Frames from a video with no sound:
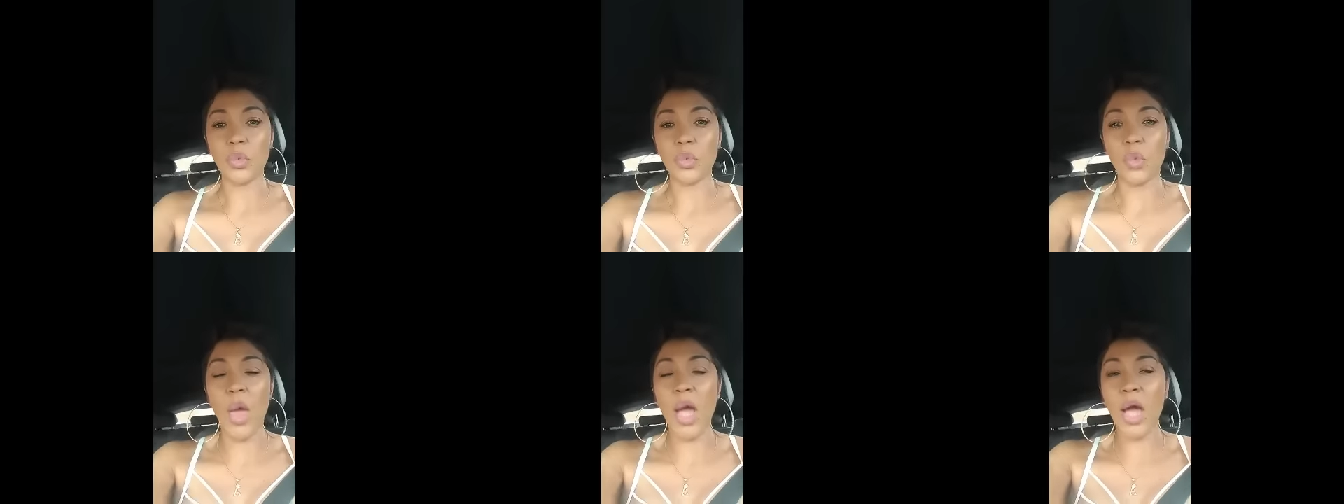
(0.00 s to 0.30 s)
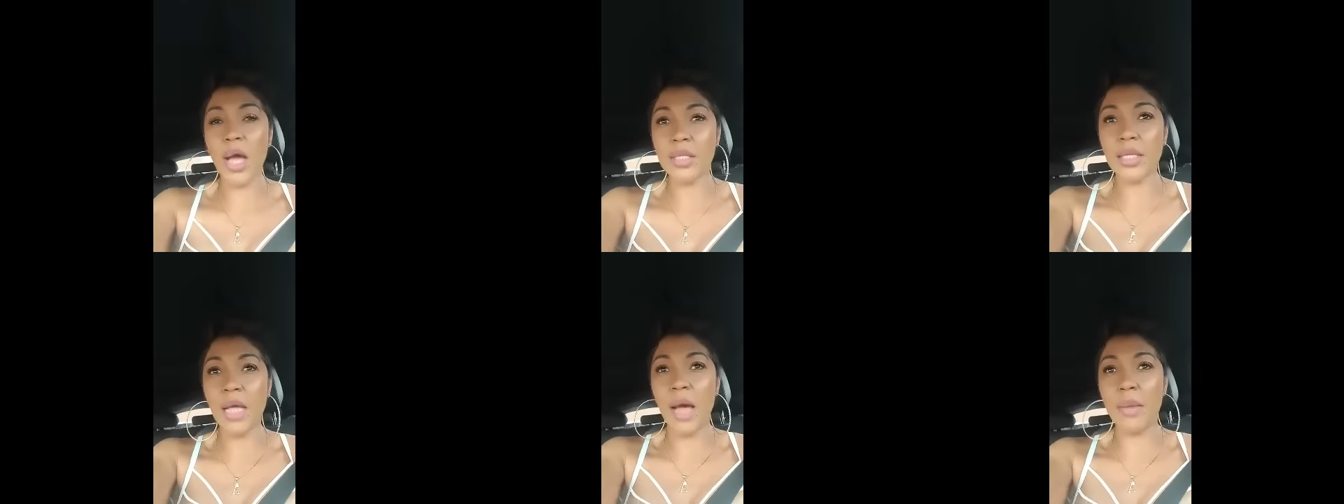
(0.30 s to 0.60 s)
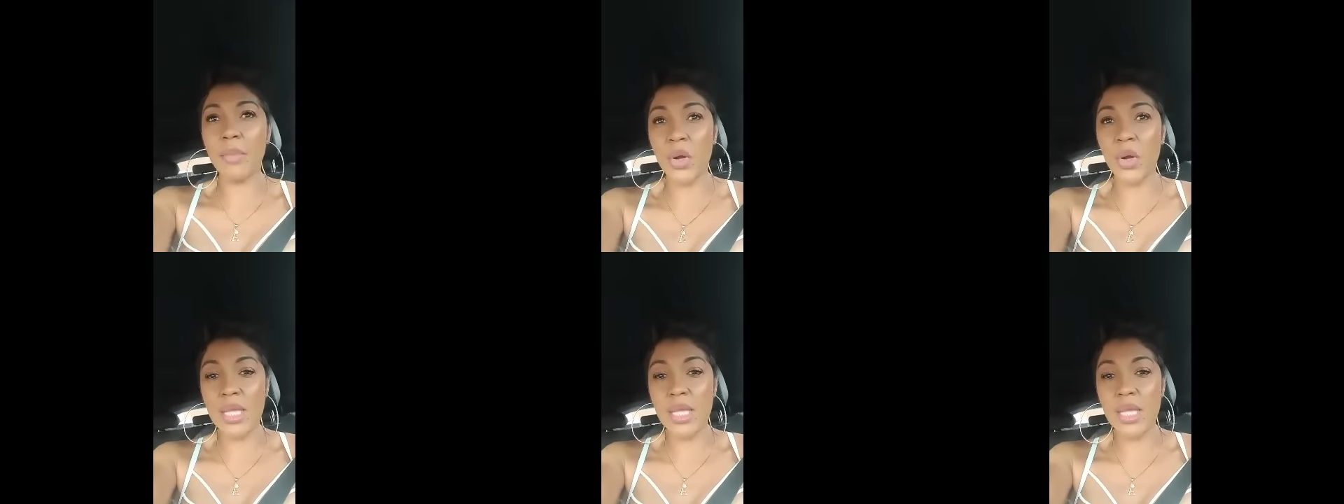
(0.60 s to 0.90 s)
where a lot of
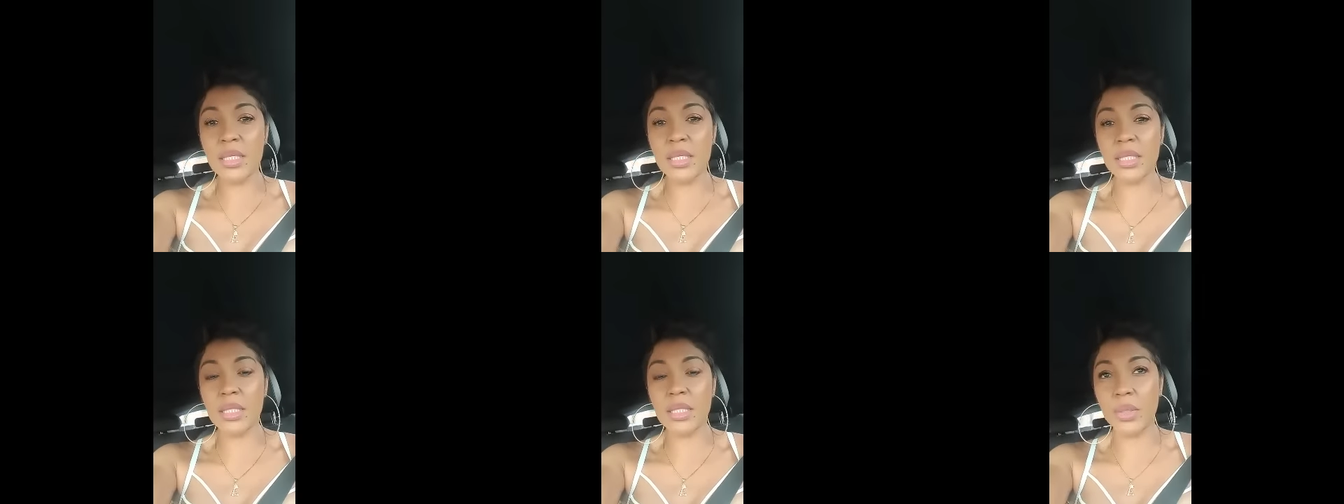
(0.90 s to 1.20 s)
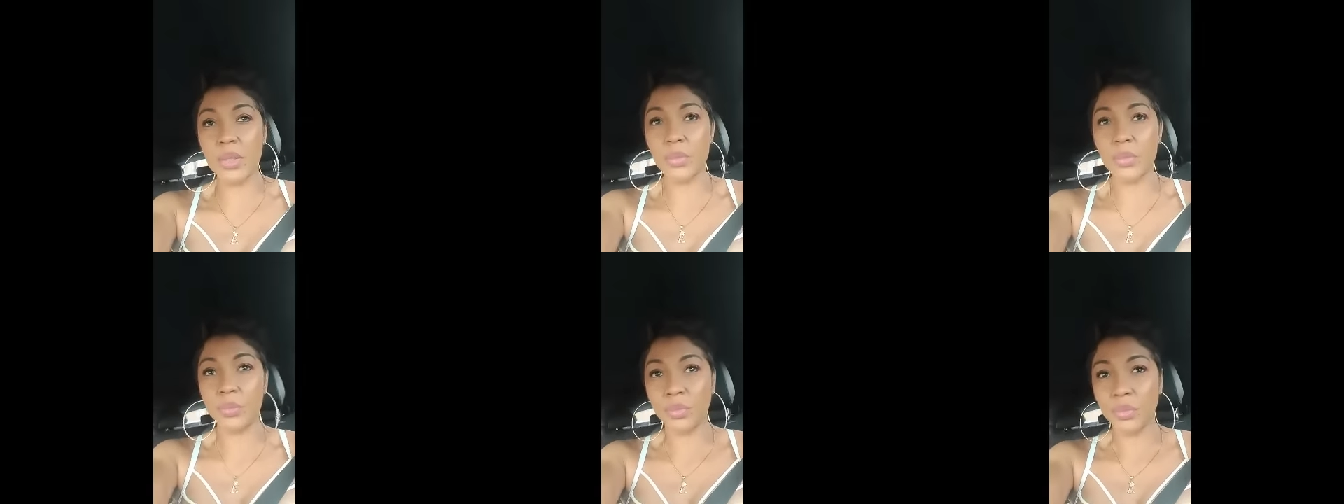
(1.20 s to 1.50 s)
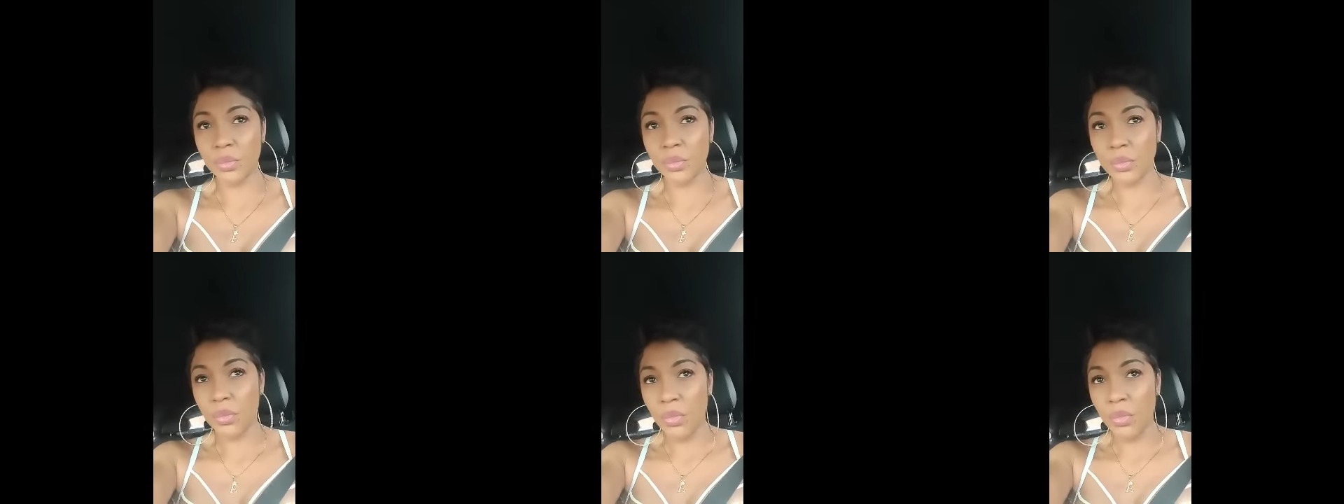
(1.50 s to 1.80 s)
persons know about.
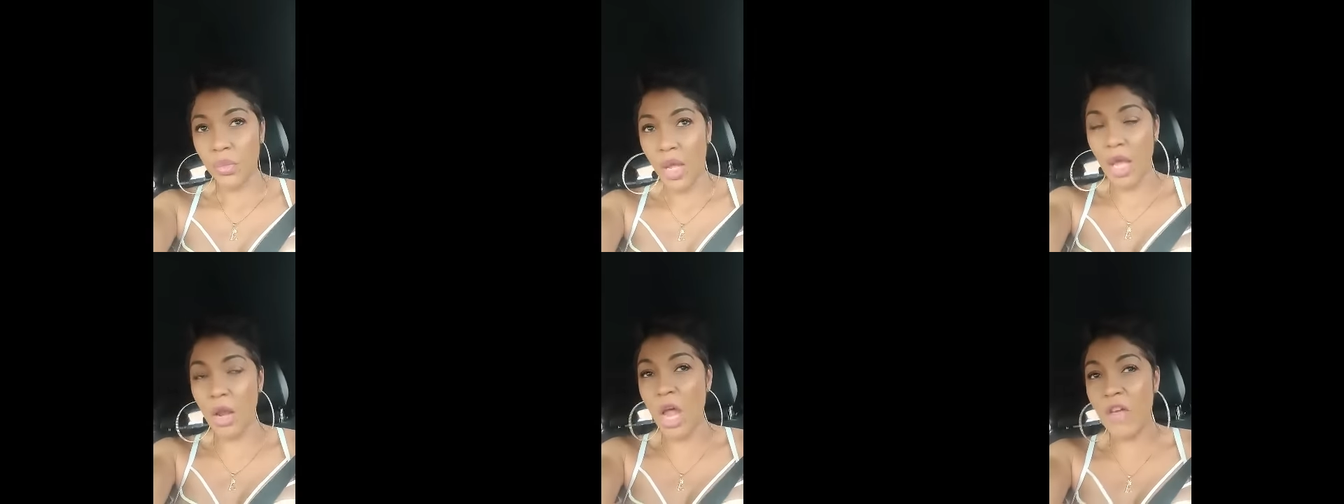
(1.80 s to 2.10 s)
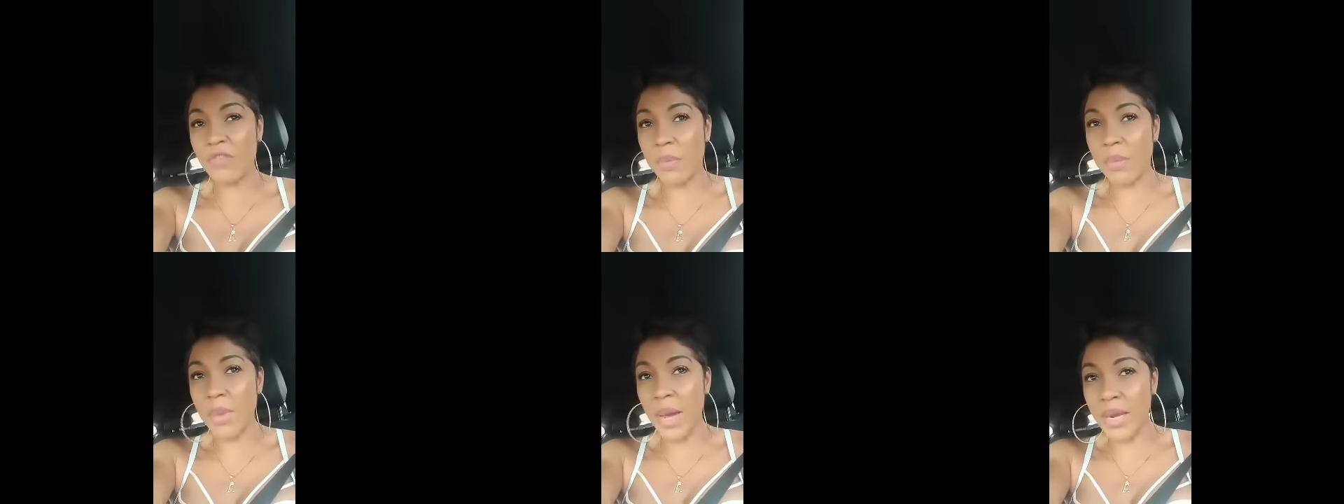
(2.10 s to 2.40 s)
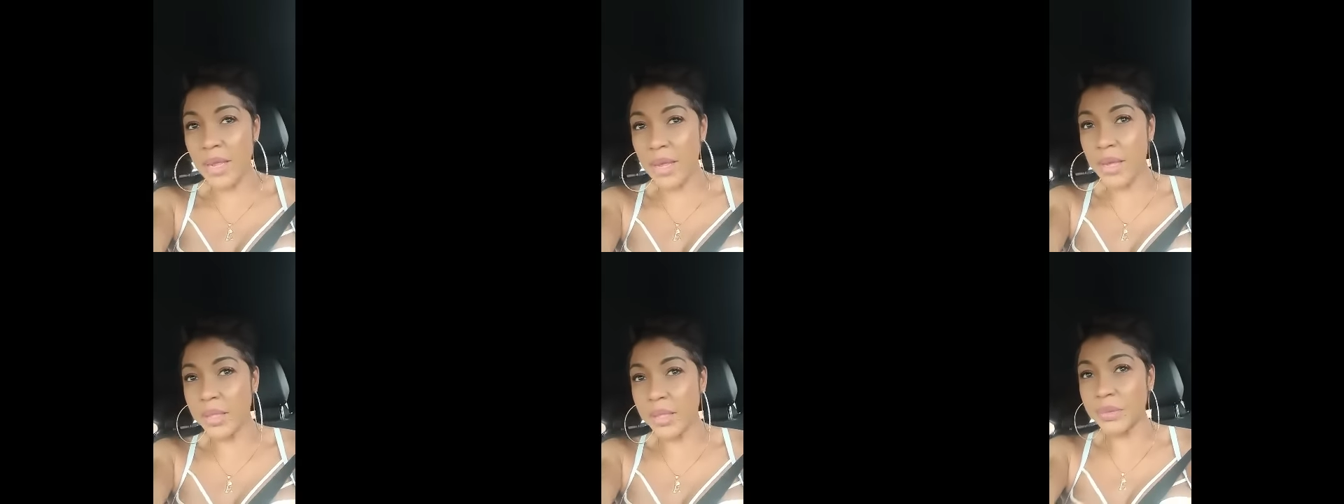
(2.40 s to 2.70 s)
So Dovey
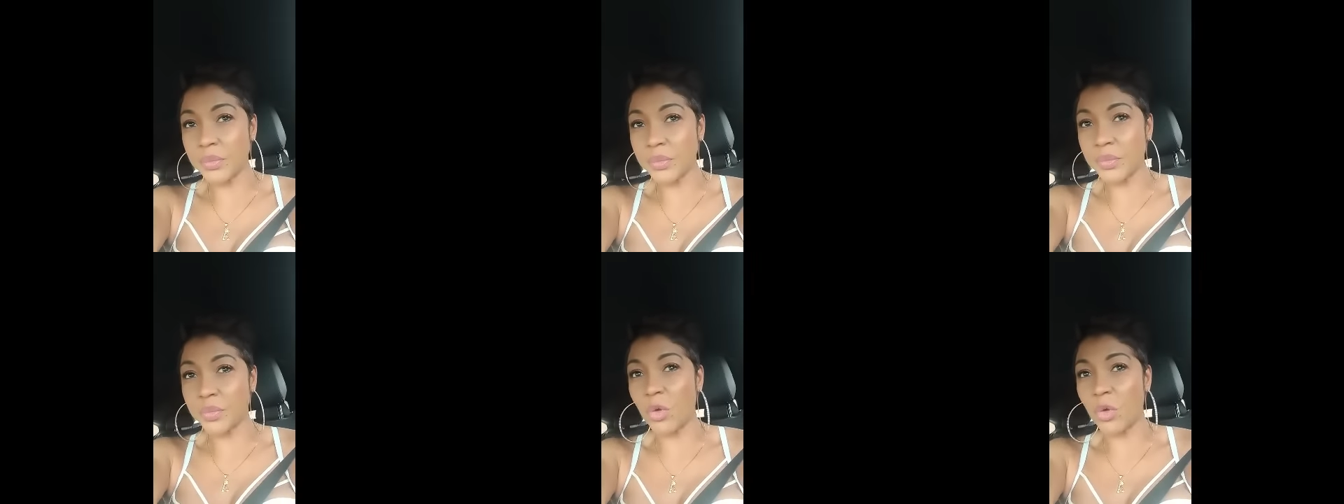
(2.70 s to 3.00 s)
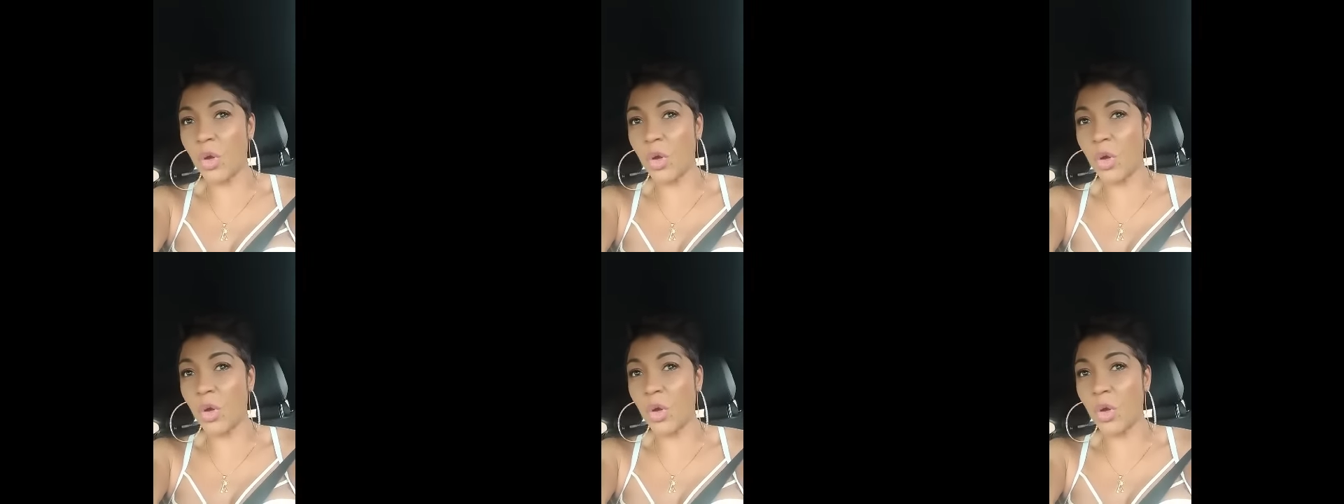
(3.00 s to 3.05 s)
Magnum